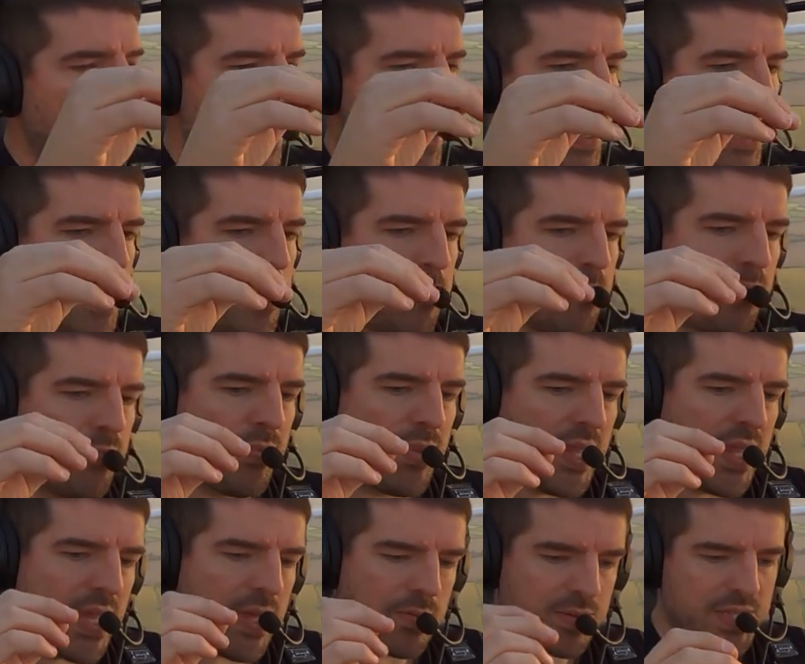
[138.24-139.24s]
Um,
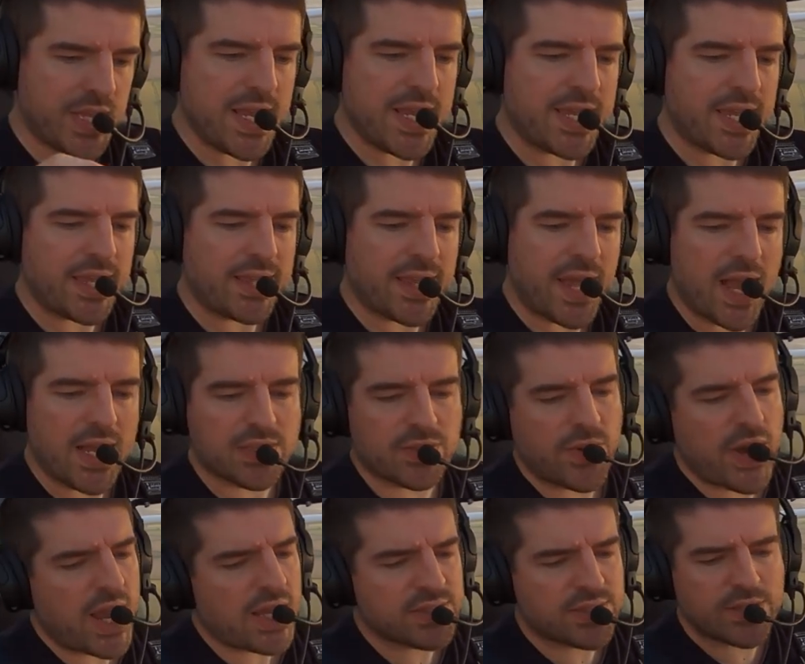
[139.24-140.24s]
it was leaking there, so
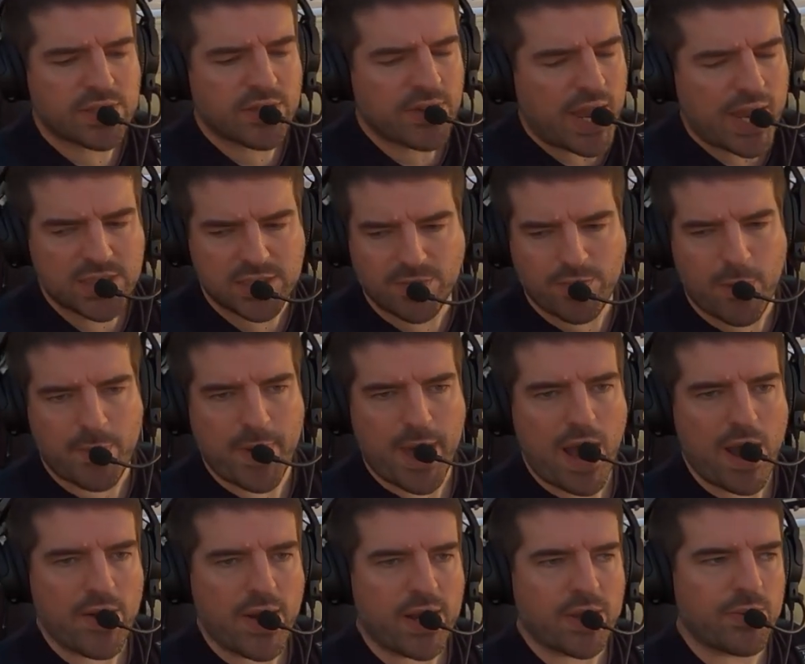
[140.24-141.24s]
I had, to, had to rip it
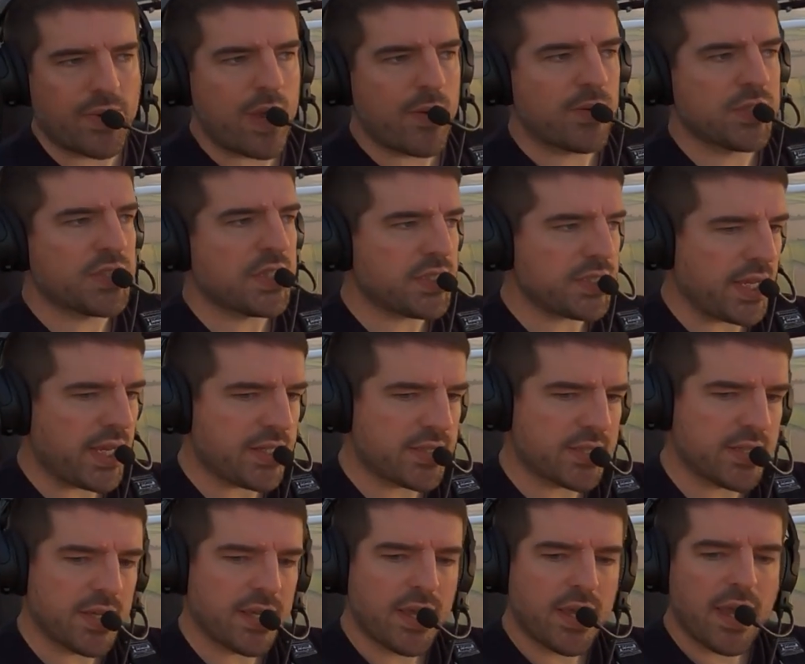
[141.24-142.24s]
out anyway, which I did.
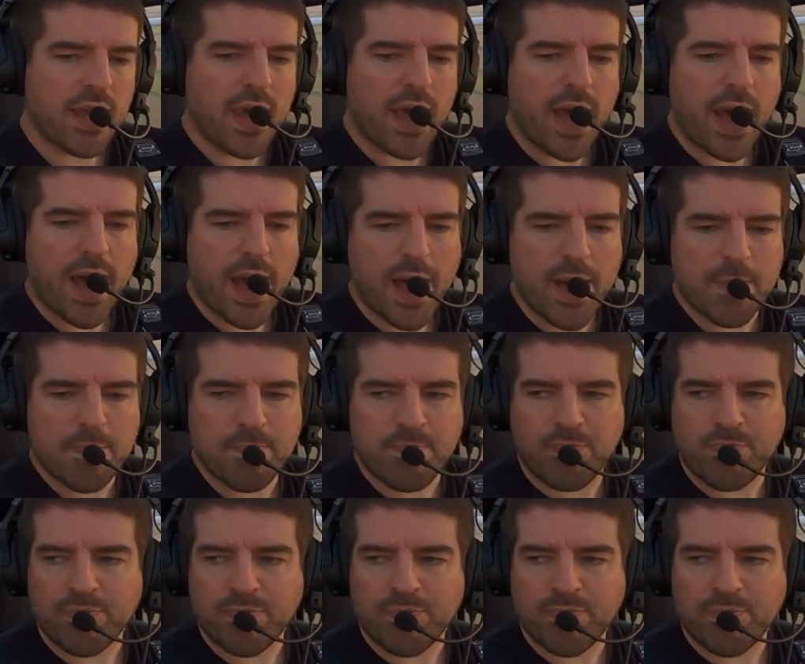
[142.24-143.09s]
Um,